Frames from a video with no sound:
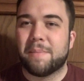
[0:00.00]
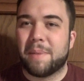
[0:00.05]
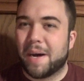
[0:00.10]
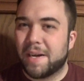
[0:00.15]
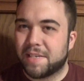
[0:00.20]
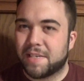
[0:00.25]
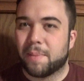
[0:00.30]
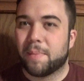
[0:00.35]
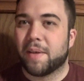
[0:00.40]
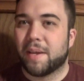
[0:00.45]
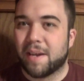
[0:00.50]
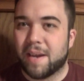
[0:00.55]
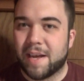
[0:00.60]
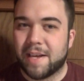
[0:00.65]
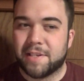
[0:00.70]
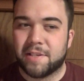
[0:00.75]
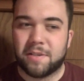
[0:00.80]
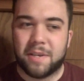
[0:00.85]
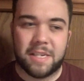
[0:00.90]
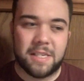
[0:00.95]
buy something
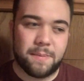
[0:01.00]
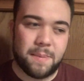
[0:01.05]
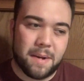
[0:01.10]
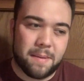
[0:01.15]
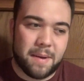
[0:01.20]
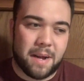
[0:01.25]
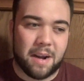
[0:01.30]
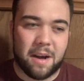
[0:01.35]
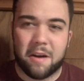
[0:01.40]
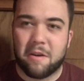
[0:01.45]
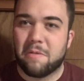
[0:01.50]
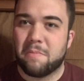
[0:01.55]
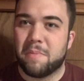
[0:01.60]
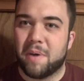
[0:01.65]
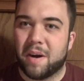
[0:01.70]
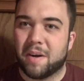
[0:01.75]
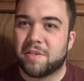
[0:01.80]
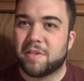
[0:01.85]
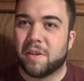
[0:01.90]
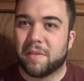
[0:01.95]
nice, so I spent about
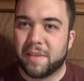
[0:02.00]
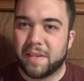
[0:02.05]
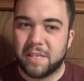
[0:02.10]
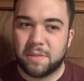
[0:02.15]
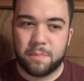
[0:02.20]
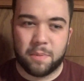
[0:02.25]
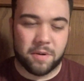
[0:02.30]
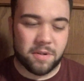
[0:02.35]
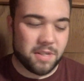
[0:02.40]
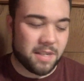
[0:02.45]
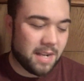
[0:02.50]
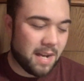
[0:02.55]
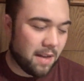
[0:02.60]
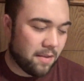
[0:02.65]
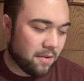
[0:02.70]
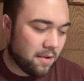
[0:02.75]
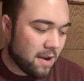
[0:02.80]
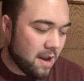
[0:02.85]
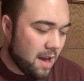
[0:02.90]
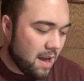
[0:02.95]
$100 on these books
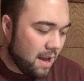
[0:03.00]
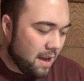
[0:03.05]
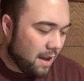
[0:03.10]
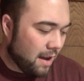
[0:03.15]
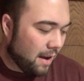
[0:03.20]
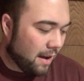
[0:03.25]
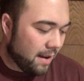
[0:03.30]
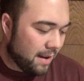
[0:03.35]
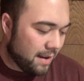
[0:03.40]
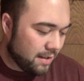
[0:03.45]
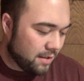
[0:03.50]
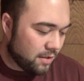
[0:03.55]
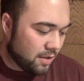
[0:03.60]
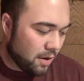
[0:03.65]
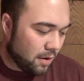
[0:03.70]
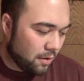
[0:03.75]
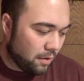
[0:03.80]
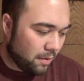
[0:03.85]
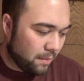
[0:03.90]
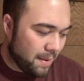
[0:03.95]
together in
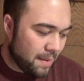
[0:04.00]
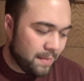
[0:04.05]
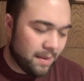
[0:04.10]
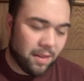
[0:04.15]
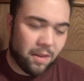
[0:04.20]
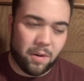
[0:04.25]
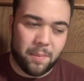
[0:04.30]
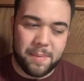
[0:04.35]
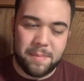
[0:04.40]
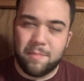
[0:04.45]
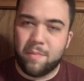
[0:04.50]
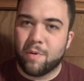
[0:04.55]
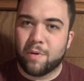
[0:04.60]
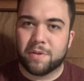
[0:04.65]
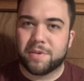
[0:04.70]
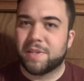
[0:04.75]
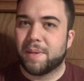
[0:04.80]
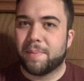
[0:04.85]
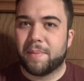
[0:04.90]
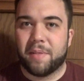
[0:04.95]
total. Maybe a little bit more,
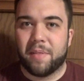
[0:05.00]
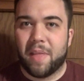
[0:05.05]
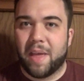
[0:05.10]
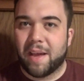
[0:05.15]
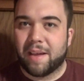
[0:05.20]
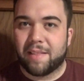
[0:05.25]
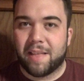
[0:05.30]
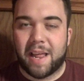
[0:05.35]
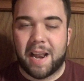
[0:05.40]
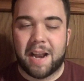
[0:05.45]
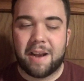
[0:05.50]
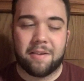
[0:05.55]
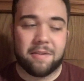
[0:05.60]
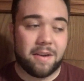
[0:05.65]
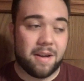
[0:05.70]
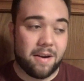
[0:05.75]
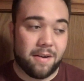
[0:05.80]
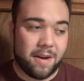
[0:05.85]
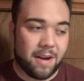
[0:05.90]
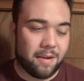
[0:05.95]
something like that. I don't
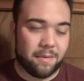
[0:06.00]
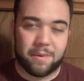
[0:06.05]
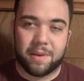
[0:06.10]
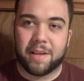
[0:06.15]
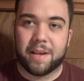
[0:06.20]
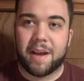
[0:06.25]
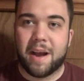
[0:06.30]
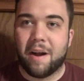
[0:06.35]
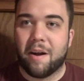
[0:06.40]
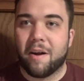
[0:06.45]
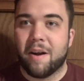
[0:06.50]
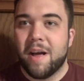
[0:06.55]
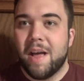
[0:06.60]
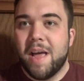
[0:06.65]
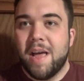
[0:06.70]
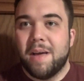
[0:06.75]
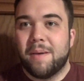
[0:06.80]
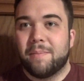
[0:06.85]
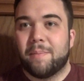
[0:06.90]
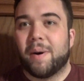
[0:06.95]
know. I don't really care.
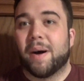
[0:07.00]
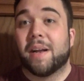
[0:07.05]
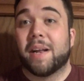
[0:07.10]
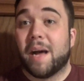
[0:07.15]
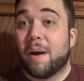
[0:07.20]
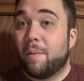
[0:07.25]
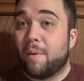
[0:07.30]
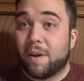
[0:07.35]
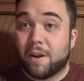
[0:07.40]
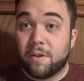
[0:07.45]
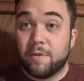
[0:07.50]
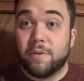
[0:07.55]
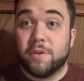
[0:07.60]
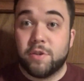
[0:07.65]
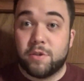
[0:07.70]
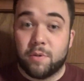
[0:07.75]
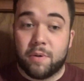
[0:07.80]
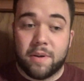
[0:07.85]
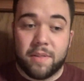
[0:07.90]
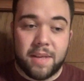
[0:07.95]
But I wanted to
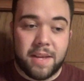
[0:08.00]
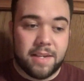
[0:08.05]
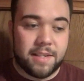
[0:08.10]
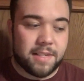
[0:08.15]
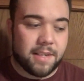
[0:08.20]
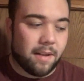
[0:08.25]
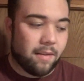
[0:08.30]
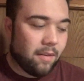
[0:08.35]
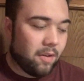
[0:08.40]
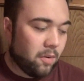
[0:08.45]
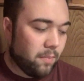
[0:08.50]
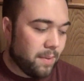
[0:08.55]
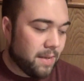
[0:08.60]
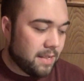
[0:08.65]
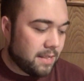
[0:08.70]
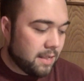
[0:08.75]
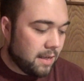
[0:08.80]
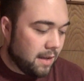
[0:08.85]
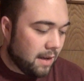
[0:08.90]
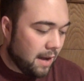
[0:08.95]
enjoy these a little
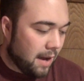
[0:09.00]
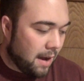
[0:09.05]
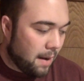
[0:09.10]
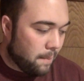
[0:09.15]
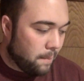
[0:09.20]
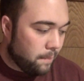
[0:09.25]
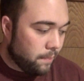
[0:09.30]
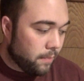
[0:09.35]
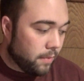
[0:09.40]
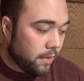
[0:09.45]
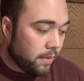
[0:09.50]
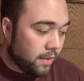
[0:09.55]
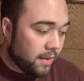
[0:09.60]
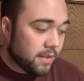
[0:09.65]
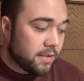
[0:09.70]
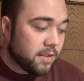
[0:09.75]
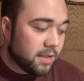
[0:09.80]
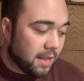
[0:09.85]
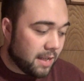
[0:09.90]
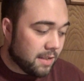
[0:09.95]
bit.
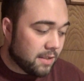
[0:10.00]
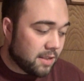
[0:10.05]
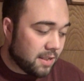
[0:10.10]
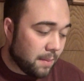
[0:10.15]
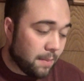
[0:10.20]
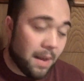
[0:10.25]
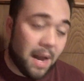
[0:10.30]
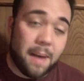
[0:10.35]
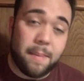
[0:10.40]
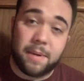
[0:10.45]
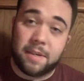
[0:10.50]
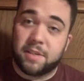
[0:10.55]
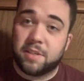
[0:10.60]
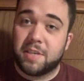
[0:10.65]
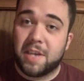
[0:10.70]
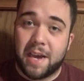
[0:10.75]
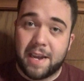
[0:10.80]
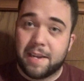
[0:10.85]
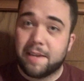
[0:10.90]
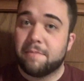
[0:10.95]
This is something I'm
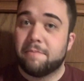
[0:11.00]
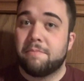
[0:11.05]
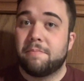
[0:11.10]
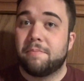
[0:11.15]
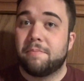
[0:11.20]
excited